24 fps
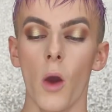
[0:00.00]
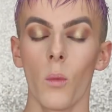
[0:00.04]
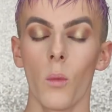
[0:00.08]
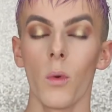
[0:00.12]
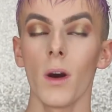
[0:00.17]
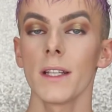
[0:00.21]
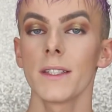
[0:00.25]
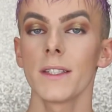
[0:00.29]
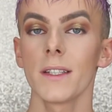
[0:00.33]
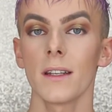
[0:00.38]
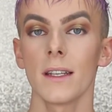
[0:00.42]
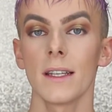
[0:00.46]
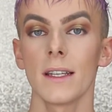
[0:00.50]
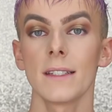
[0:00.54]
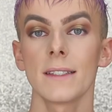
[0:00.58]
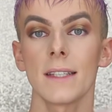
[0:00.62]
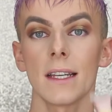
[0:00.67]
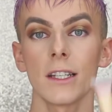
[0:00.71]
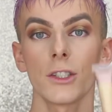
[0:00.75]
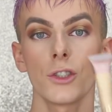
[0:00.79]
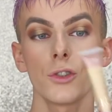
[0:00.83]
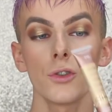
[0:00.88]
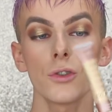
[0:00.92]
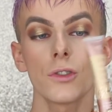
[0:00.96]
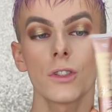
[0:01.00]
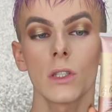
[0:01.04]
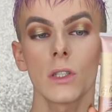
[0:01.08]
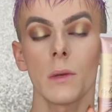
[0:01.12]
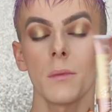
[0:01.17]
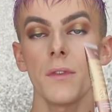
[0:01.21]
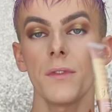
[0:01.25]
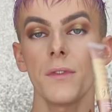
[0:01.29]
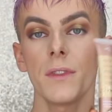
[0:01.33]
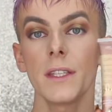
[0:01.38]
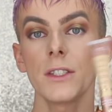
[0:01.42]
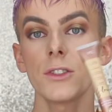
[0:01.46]
What I've done is I took some
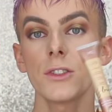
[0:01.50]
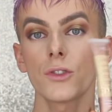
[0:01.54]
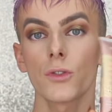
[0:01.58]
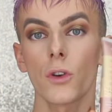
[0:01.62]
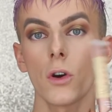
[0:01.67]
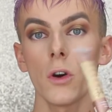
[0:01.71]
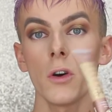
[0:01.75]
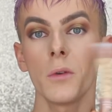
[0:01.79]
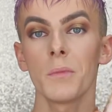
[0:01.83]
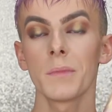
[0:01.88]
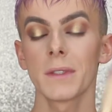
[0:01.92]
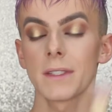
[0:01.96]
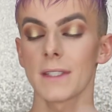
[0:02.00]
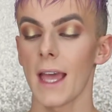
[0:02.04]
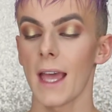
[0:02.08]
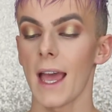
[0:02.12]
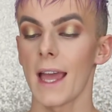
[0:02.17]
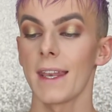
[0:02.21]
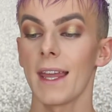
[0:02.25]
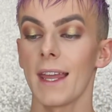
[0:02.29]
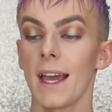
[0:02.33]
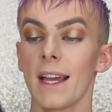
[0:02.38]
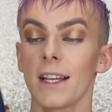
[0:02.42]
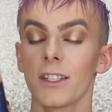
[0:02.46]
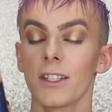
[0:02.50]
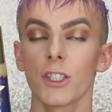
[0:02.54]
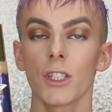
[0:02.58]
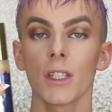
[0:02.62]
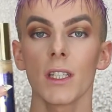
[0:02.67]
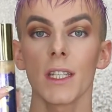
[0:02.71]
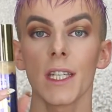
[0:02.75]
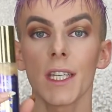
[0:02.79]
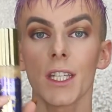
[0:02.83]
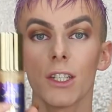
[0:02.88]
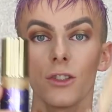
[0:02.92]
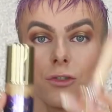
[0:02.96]
of these drops and I
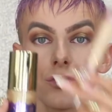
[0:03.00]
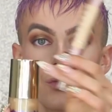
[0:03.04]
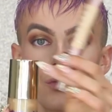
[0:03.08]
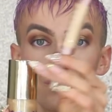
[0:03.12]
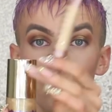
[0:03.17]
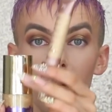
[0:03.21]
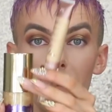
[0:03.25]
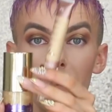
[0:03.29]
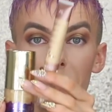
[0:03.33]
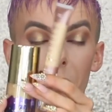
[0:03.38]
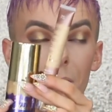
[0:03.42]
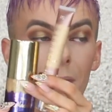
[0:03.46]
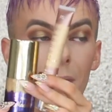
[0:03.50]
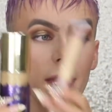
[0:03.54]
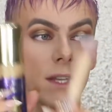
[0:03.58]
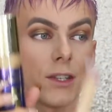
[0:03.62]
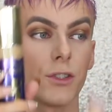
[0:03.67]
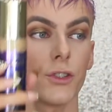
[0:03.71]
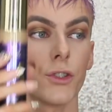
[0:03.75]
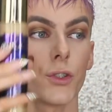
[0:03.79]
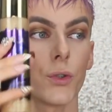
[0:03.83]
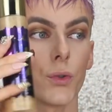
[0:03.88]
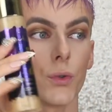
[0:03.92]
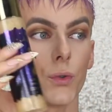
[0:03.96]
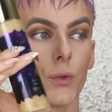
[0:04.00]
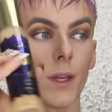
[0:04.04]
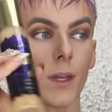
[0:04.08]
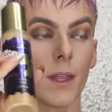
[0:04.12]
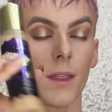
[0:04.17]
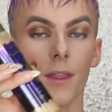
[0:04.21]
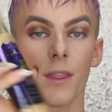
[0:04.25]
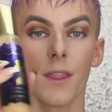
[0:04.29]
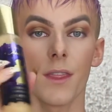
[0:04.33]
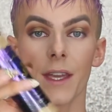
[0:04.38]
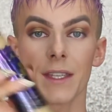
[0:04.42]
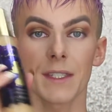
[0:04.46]
actually dropped them into
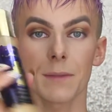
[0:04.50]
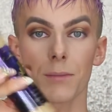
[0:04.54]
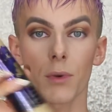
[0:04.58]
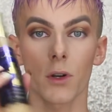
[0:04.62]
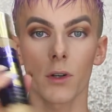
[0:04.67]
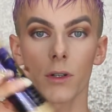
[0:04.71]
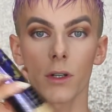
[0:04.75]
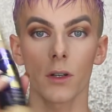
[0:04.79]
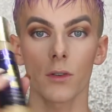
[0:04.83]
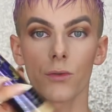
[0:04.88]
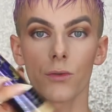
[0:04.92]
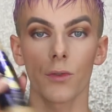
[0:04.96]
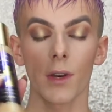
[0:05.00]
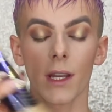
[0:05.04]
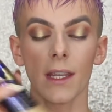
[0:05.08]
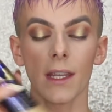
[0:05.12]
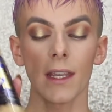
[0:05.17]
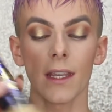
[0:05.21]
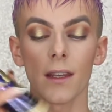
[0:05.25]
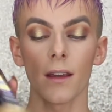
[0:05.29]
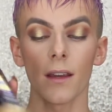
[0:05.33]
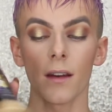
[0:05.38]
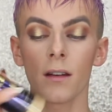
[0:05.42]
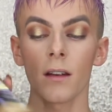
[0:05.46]
this product right here.